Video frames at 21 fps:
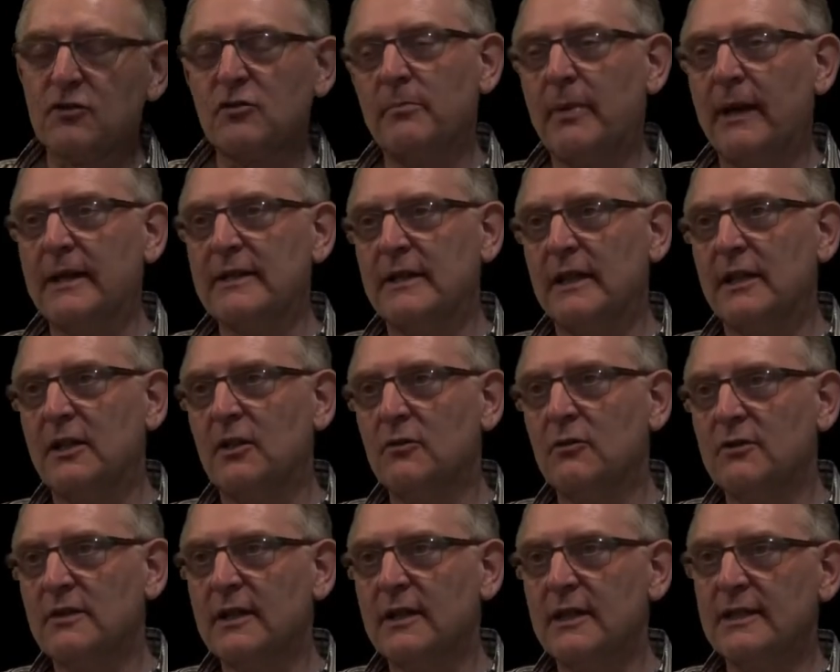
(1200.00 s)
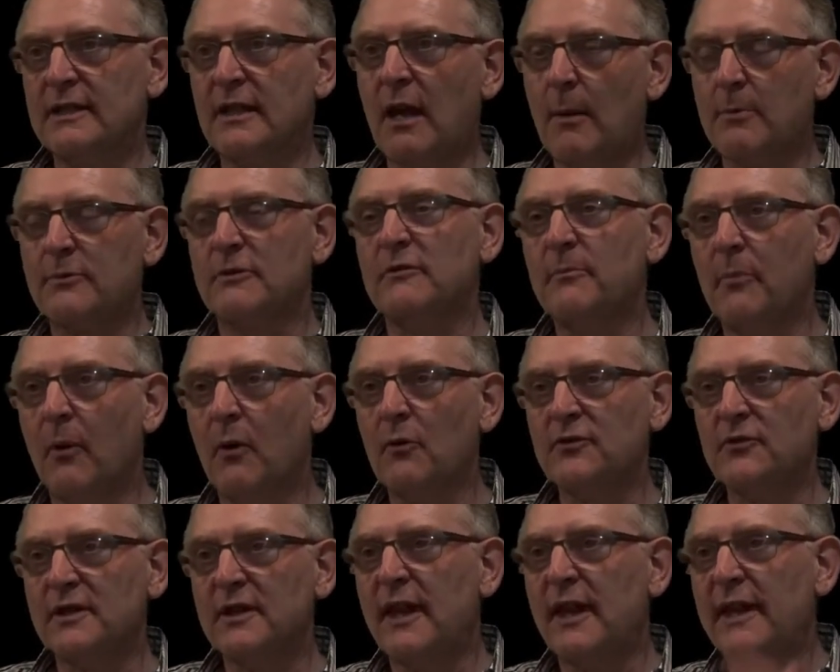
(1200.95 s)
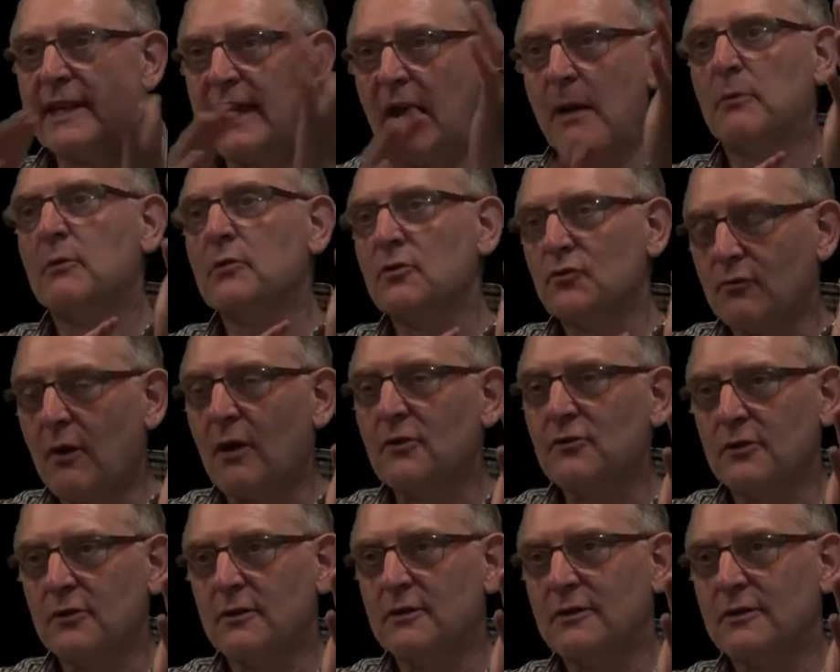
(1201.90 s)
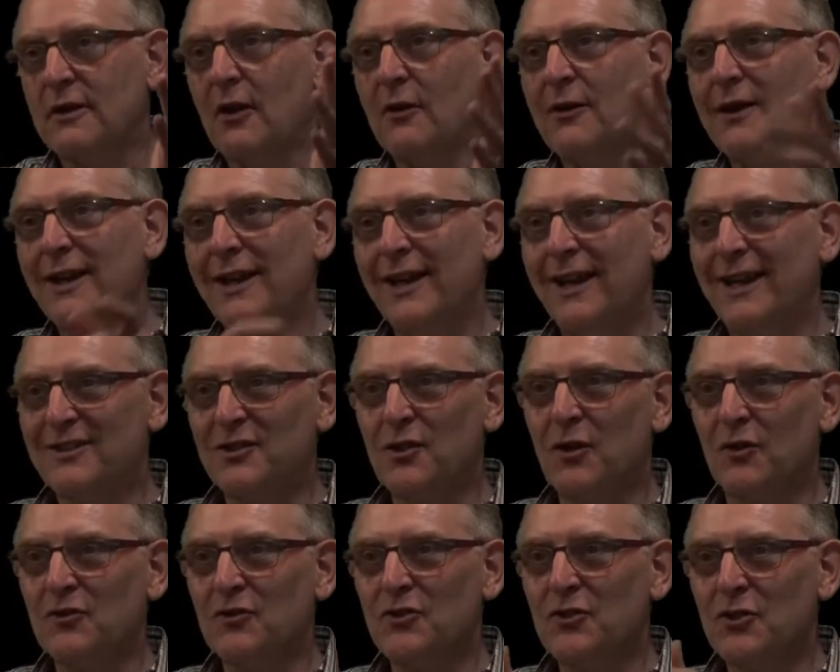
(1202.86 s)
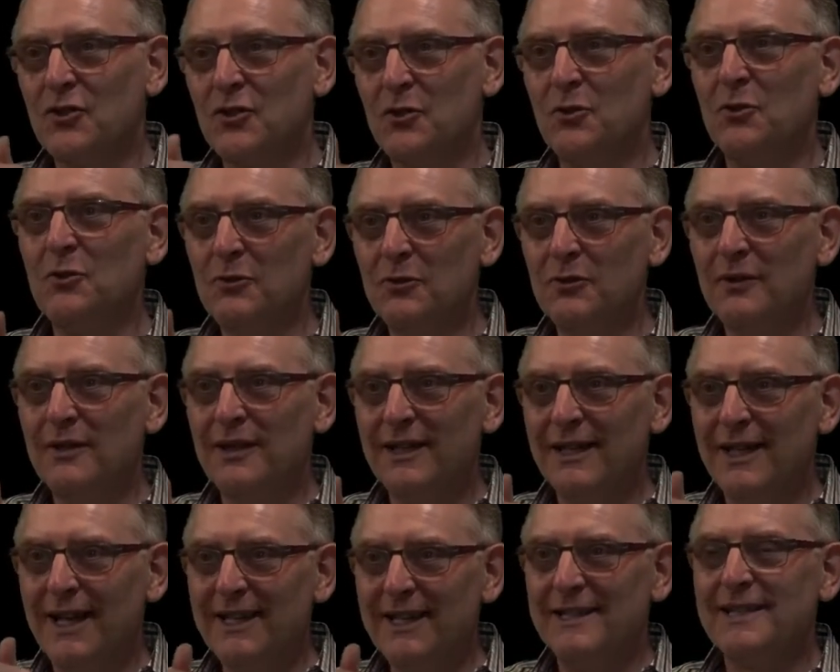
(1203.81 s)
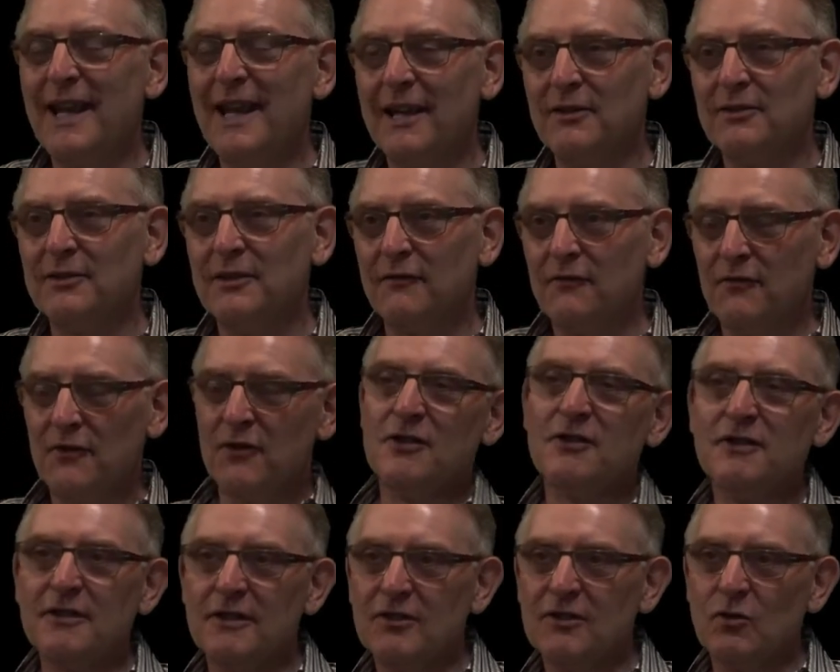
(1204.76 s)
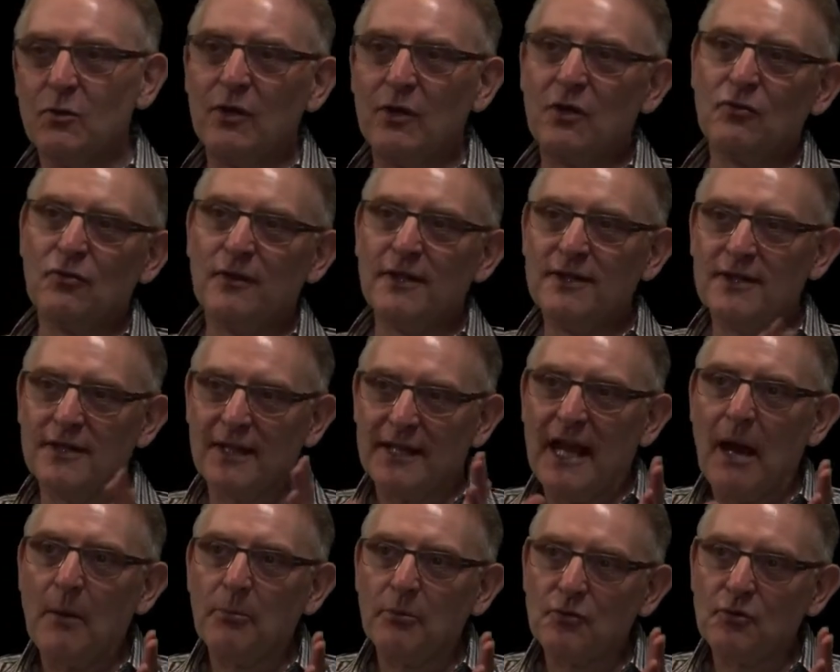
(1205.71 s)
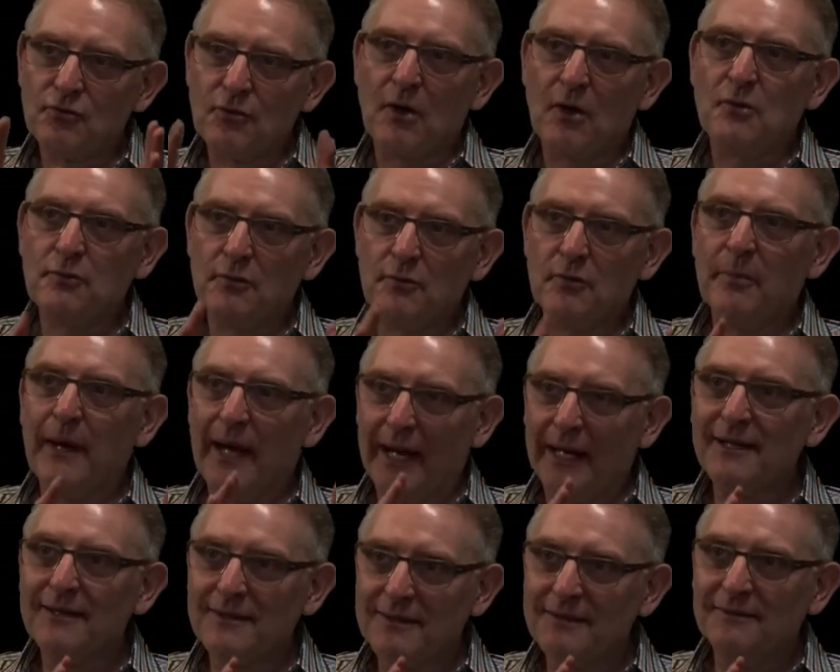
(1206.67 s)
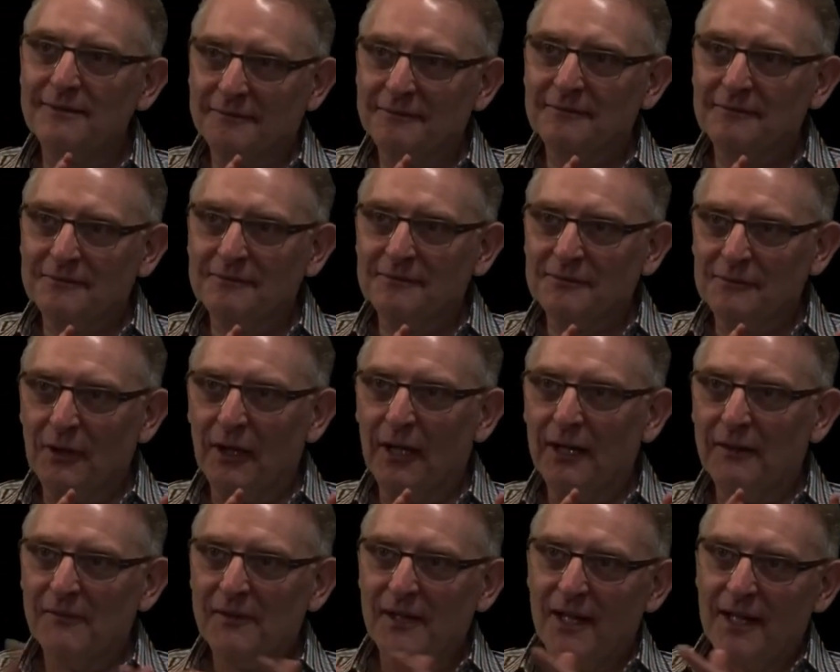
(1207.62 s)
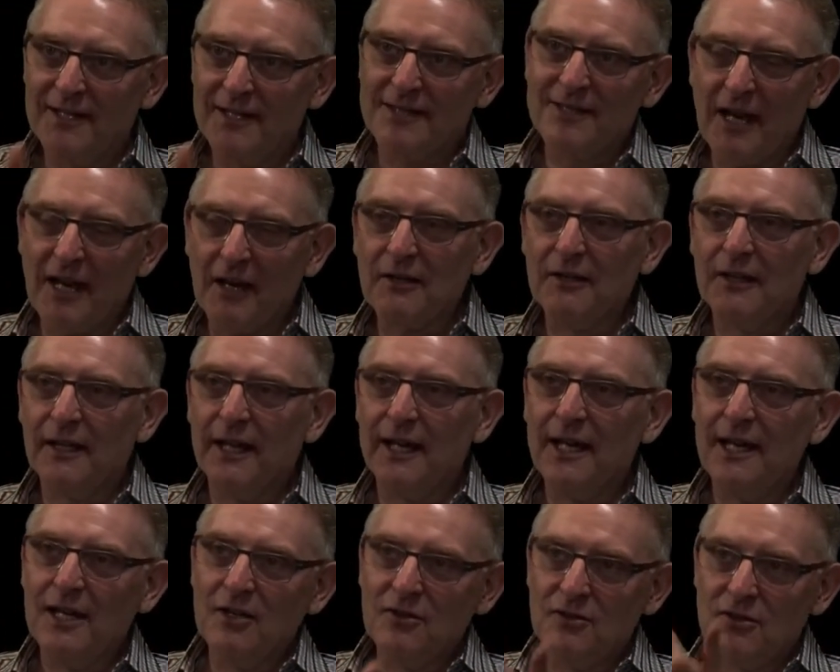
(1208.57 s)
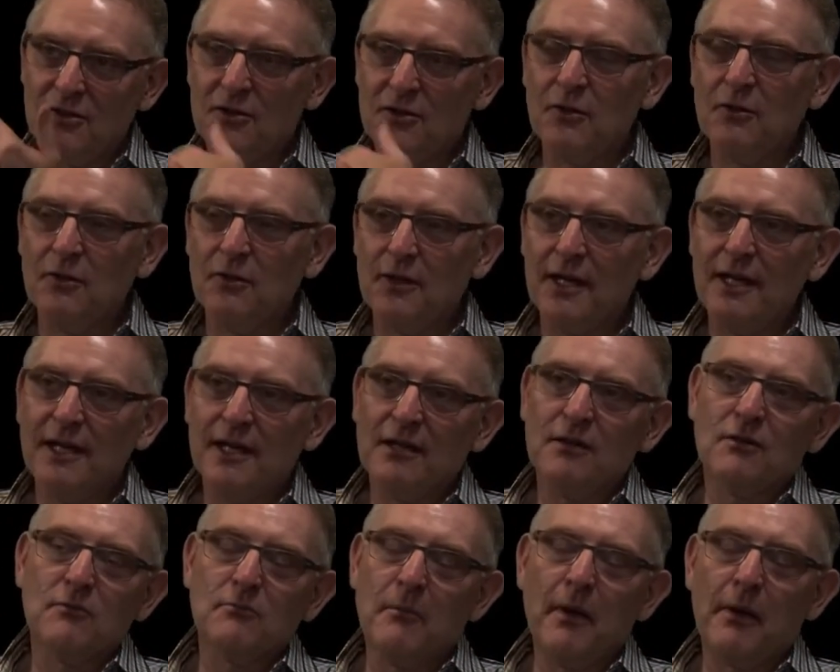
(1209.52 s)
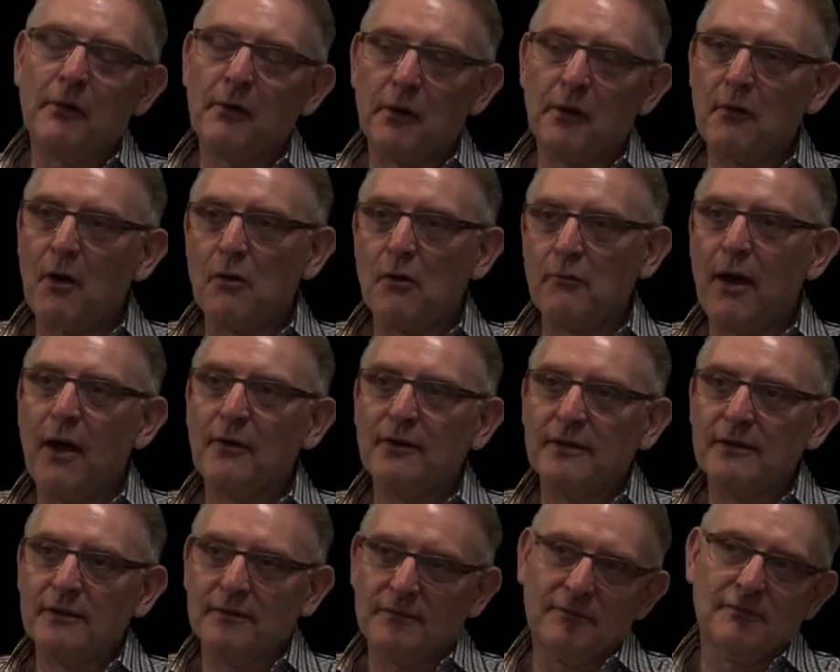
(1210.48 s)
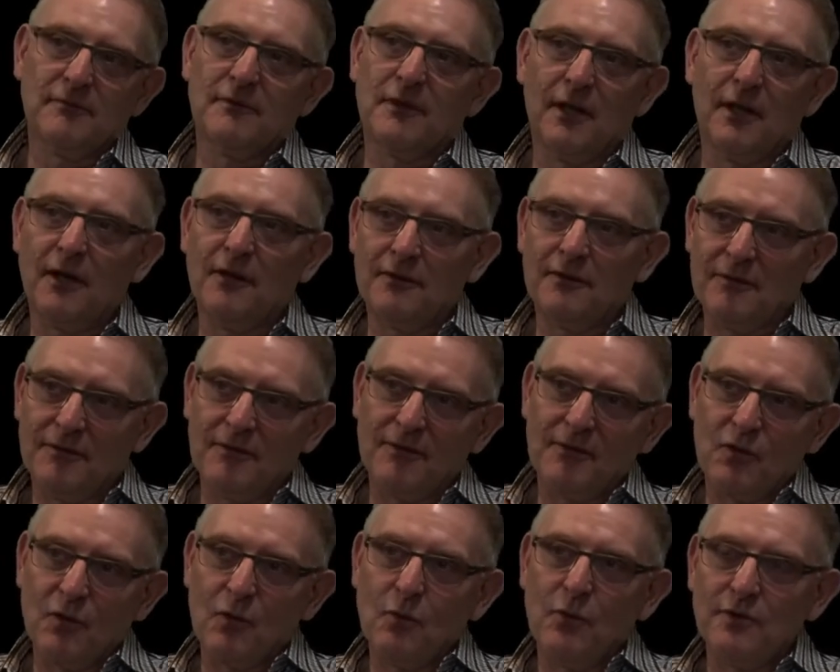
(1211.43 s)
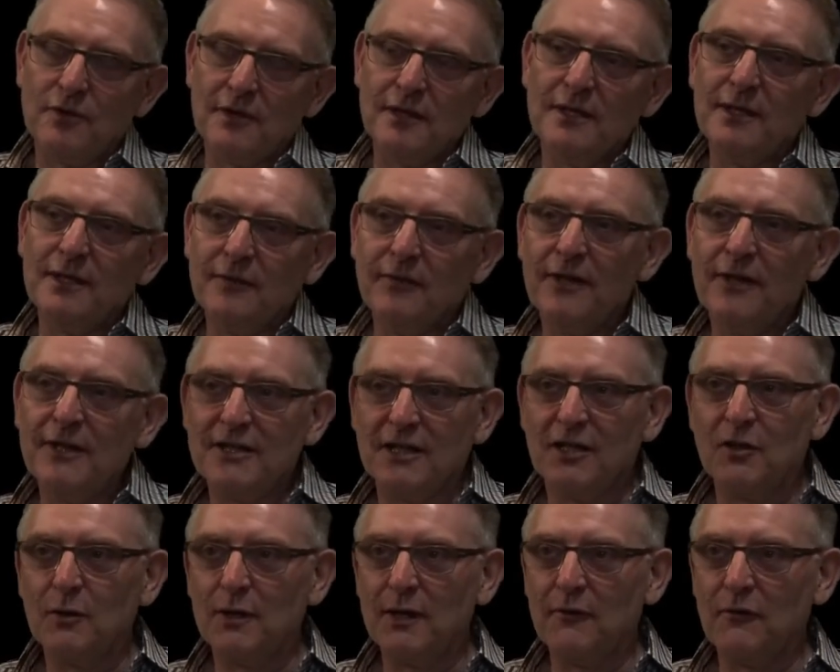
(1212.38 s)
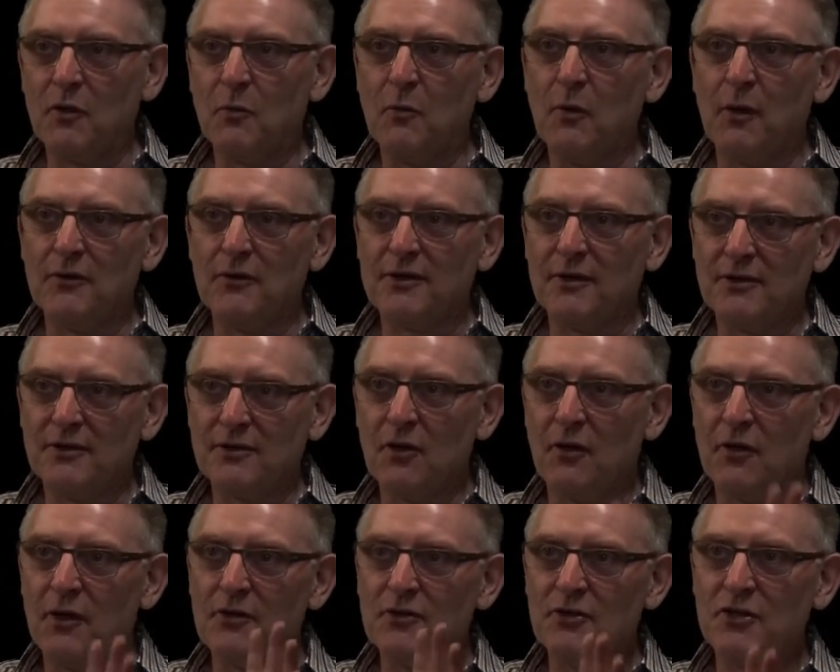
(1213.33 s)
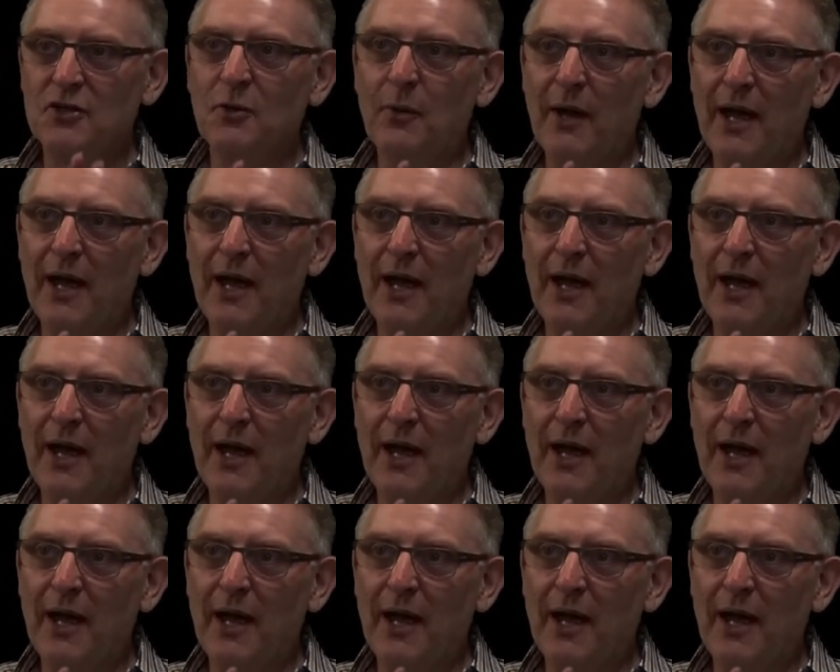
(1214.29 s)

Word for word: to basically use these types of bonds in their capital structures. So it's got two intents. The first is to increase the capital structure of the banks, right? And secondly, to do the merry-go-round, you know, quantitative easing, whatever you want. So it's got those two